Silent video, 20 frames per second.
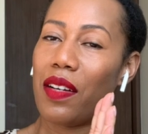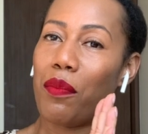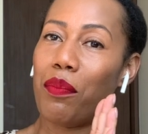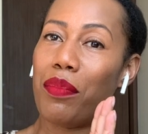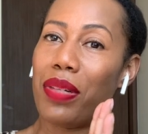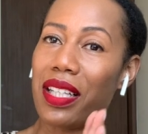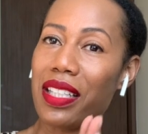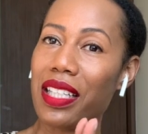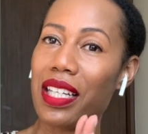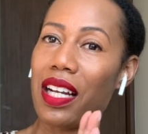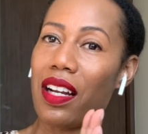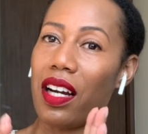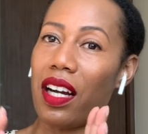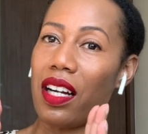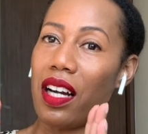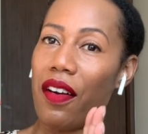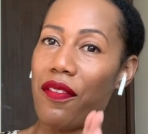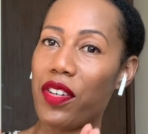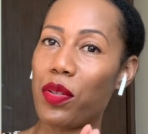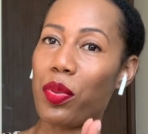building a
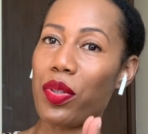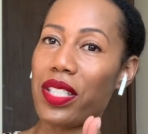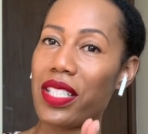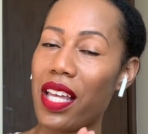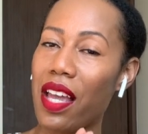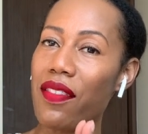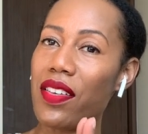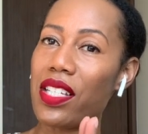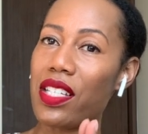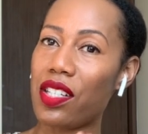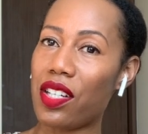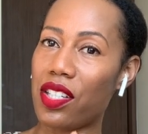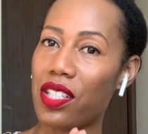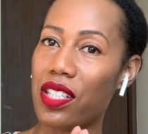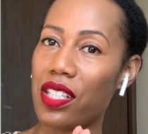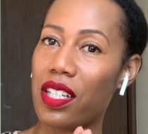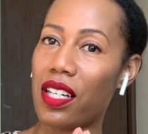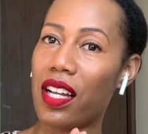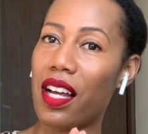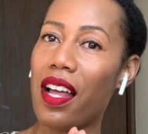comfortable savings
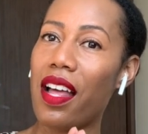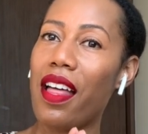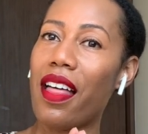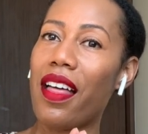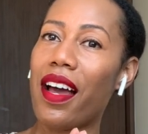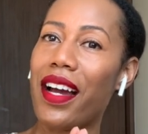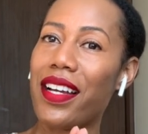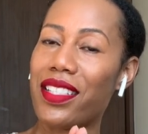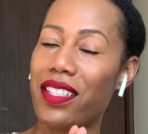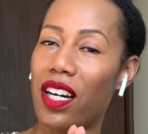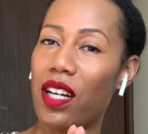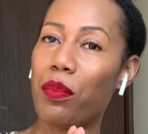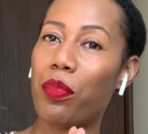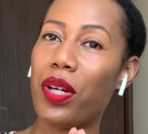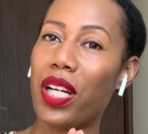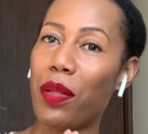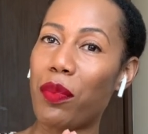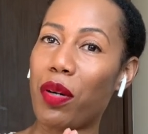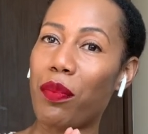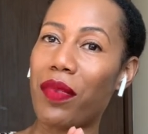cushion, I started
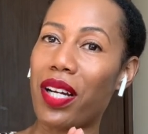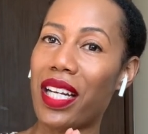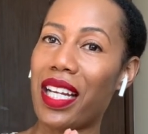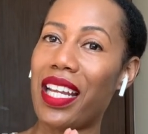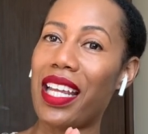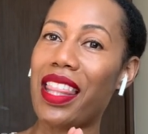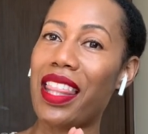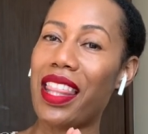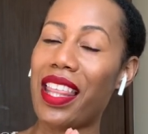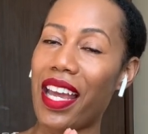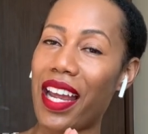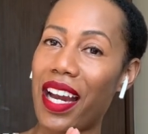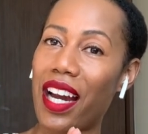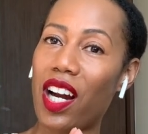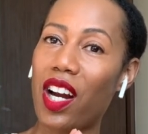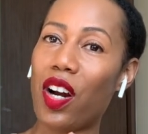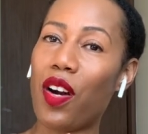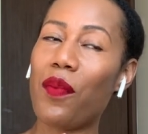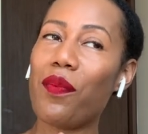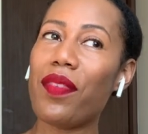putting more money in
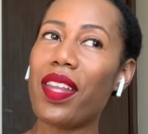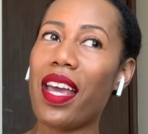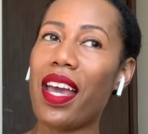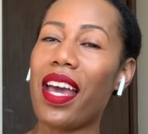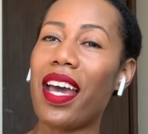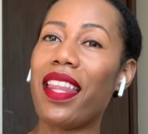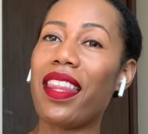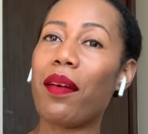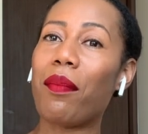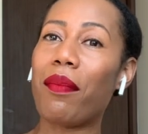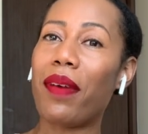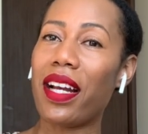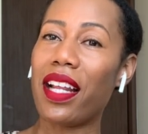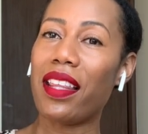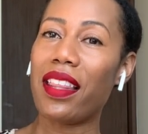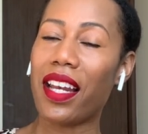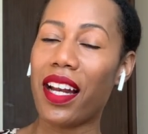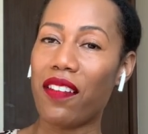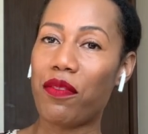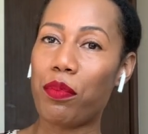there. And the money
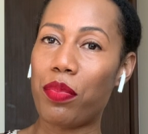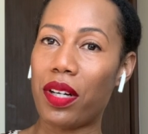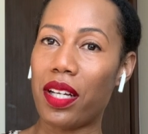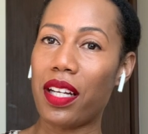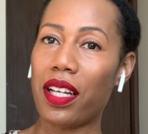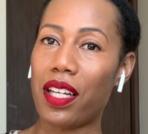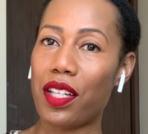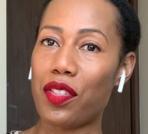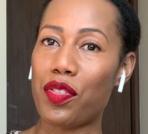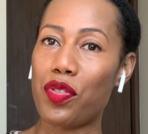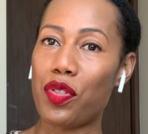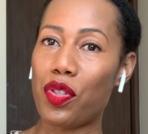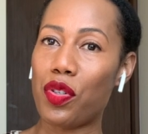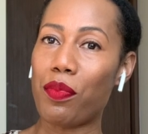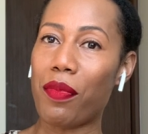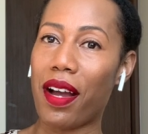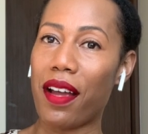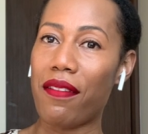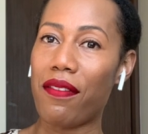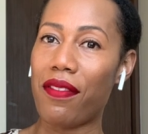that I've put into
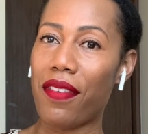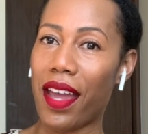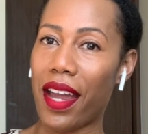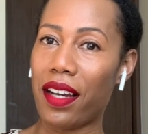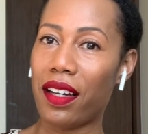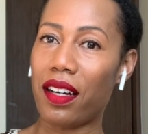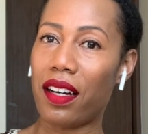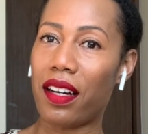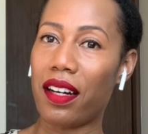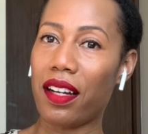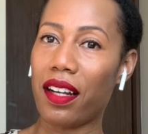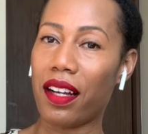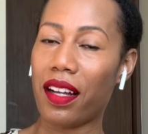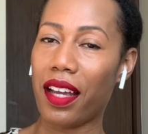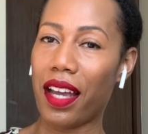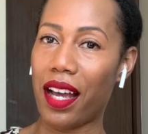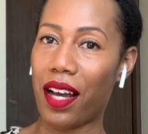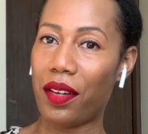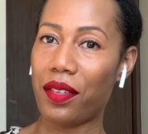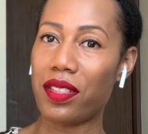my Vanguard
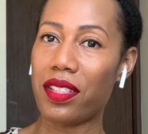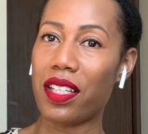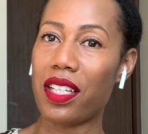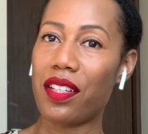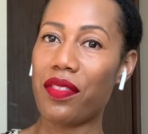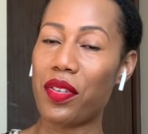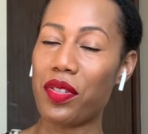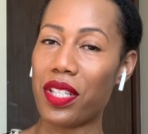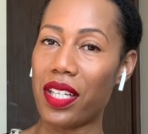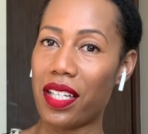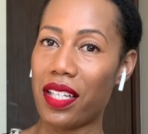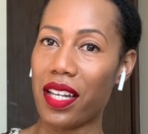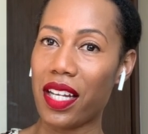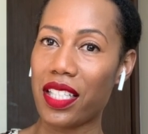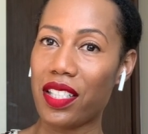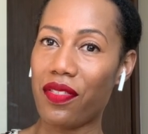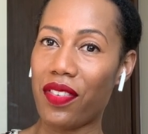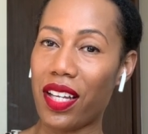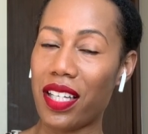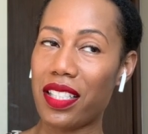accounts, into those
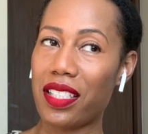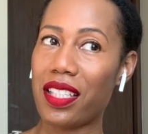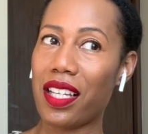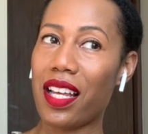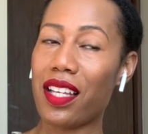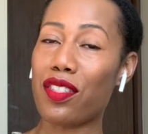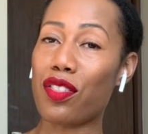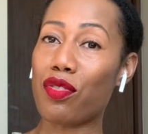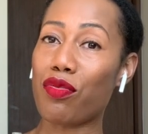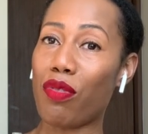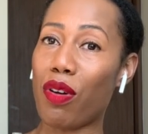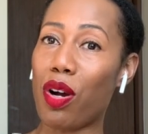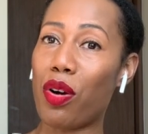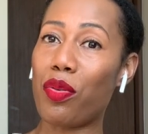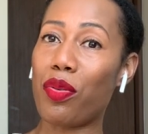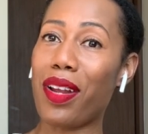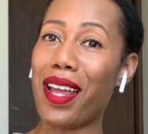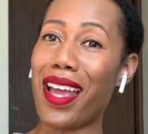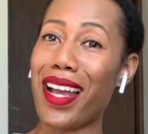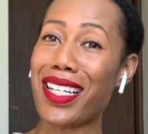index funds, has
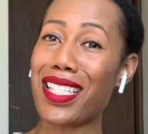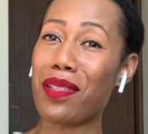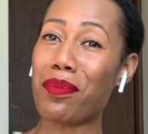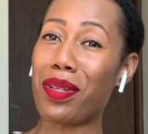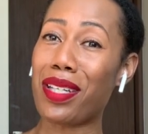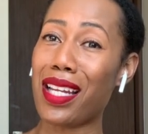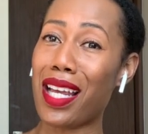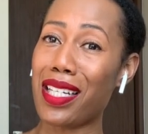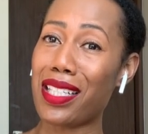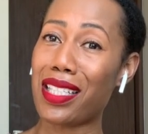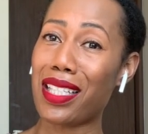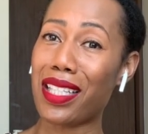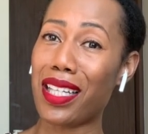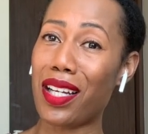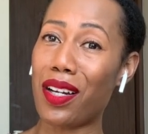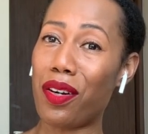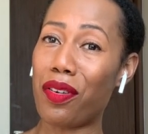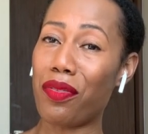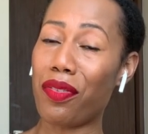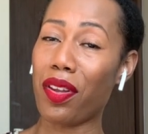grown
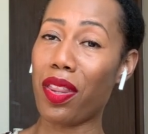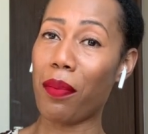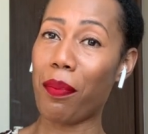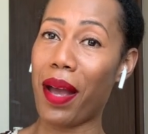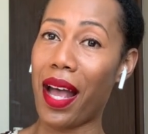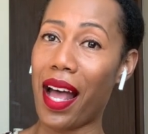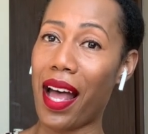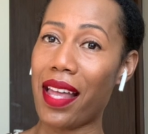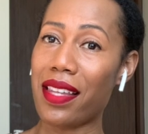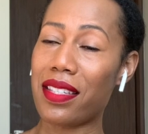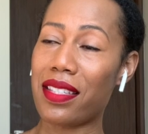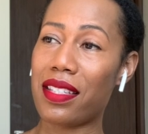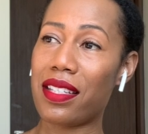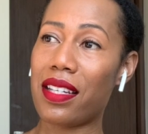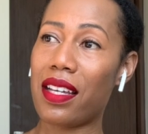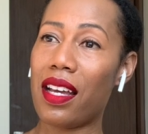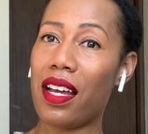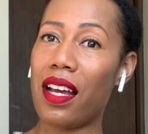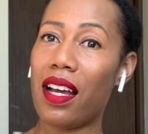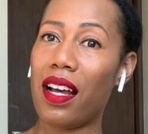exponentially over the past
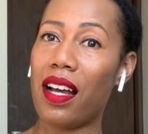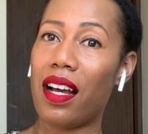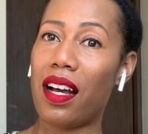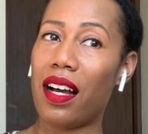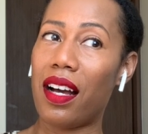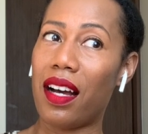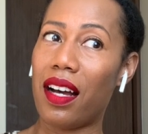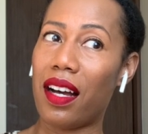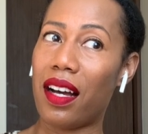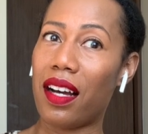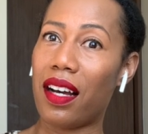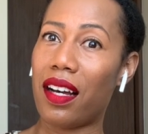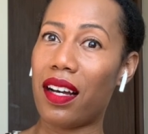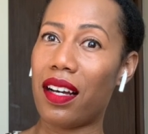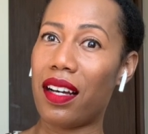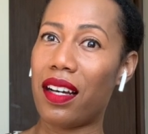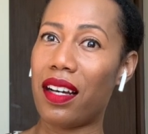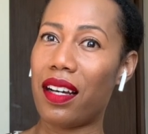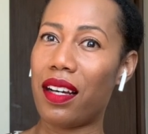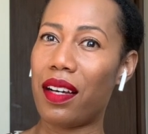
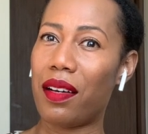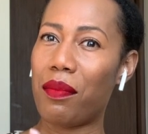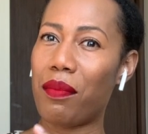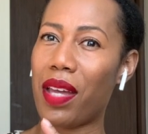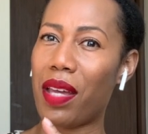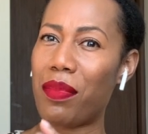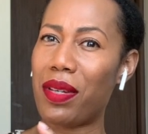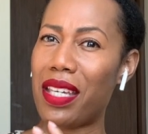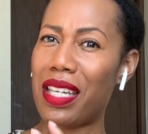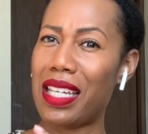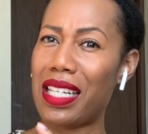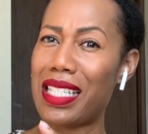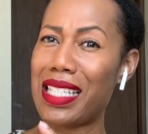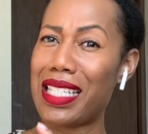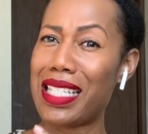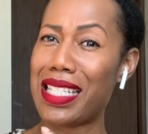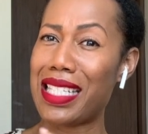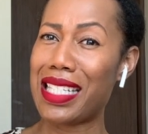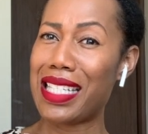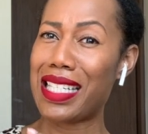maybe
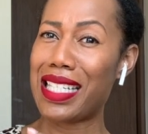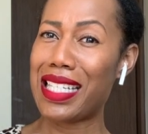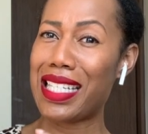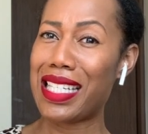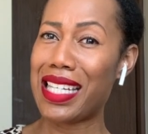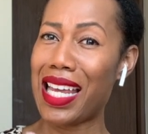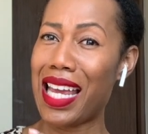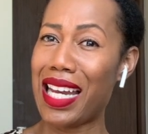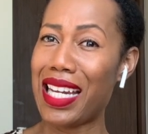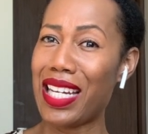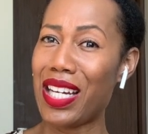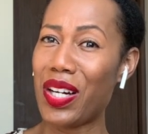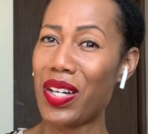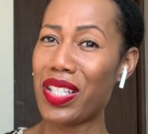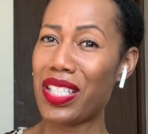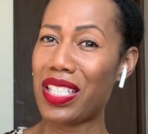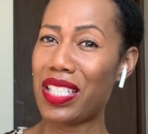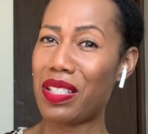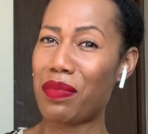8 years